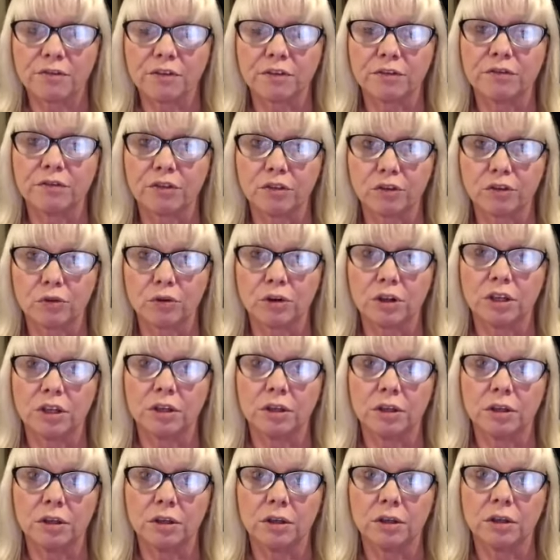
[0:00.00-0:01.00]
of
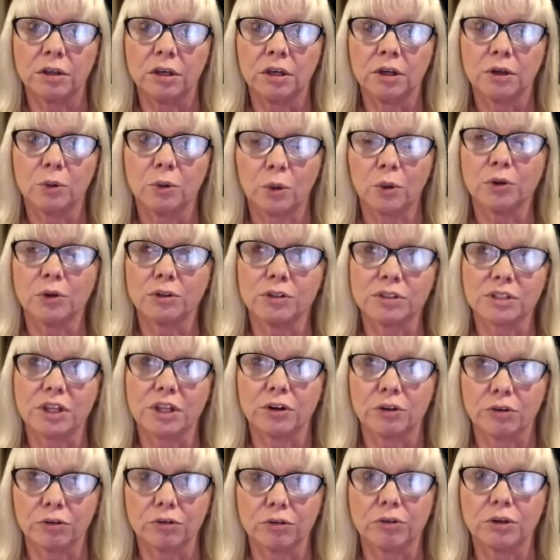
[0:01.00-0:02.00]
30 orders
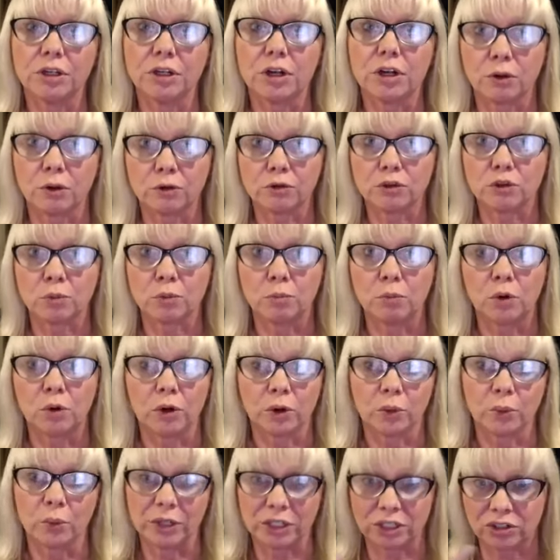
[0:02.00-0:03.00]
that are $30 or
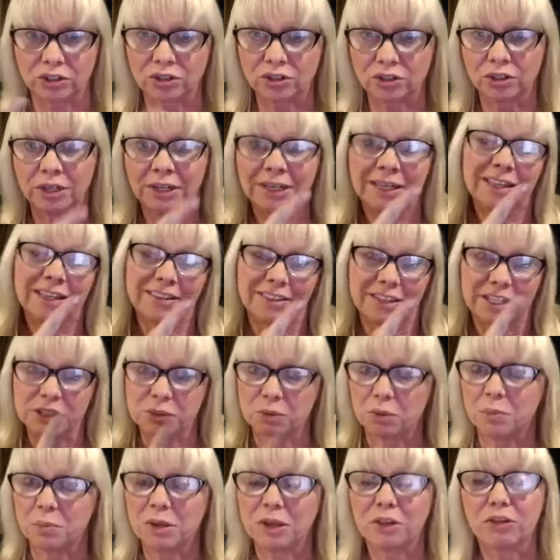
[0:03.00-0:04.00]
more, which
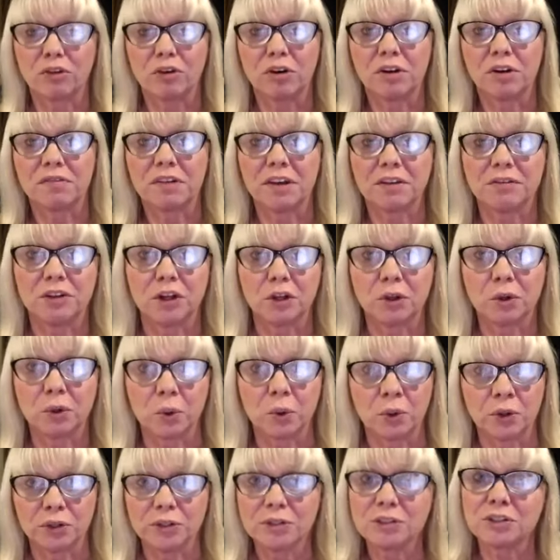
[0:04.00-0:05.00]
this would be a
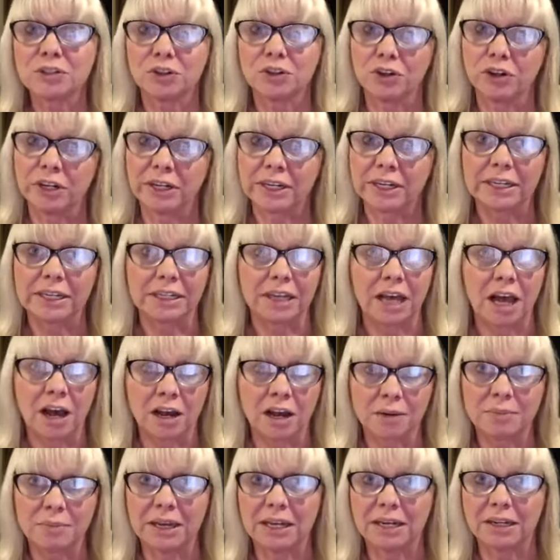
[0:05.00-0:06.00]
$35 order. So you're going to get
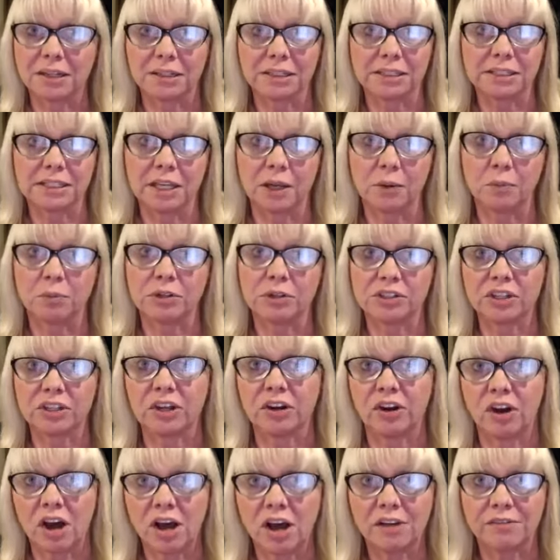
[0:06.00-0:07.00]
automatically
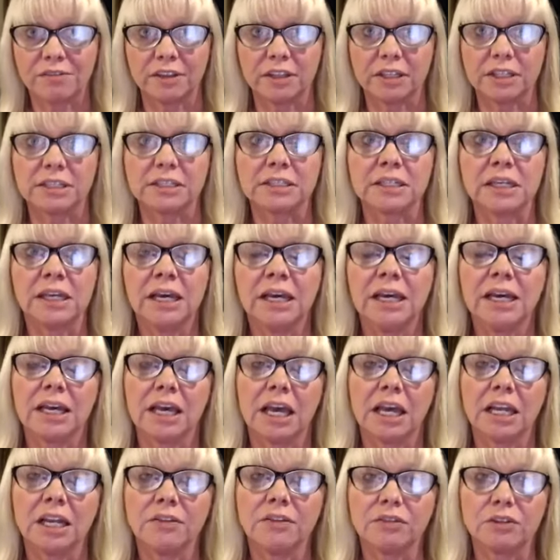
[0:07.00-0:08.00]
10% off it.
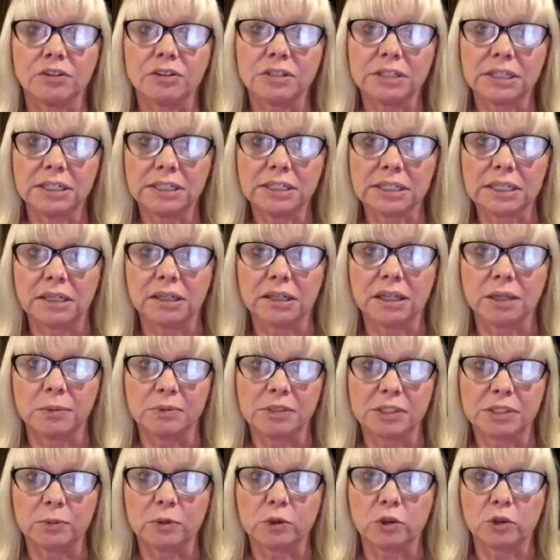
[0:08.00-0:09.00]
And if your Scentsy Club
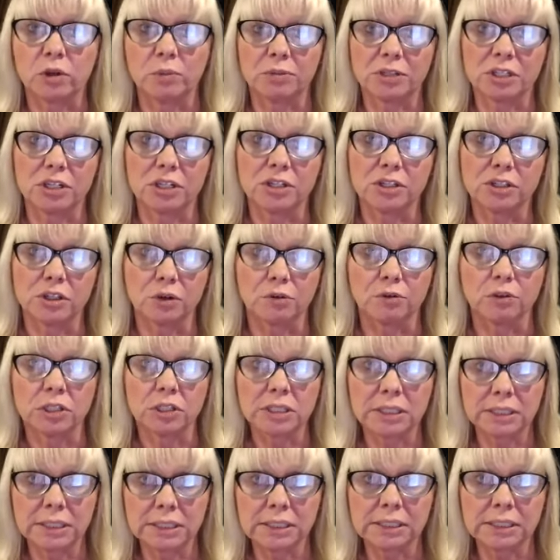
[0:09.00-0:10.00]
subscription is over
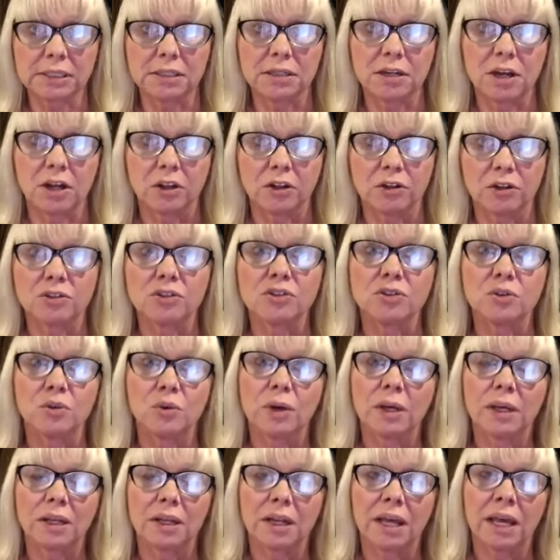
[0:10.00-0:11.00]
$60, you
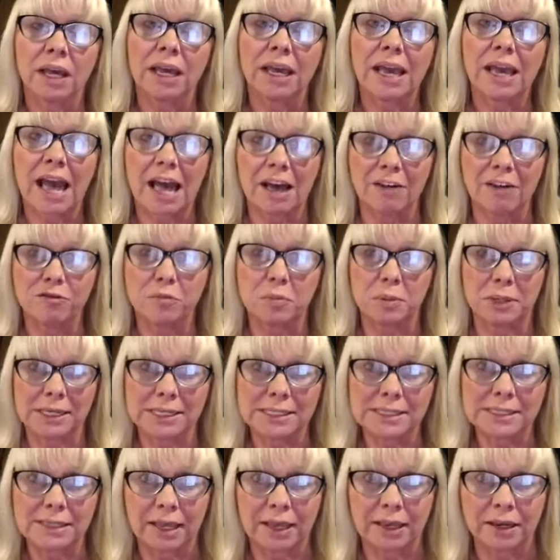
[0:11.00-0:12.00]
get a half
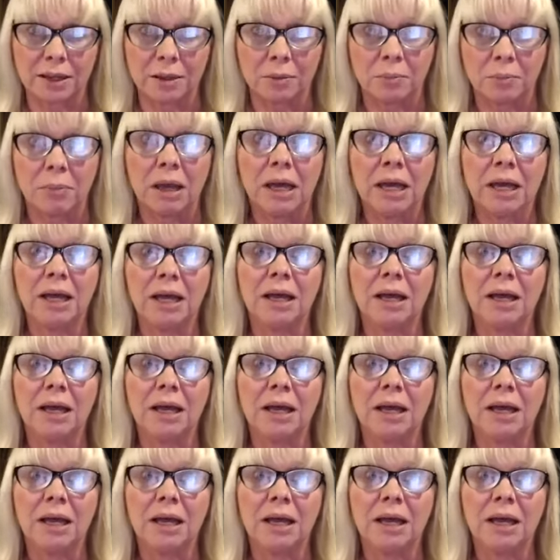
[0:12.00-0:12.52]
price item.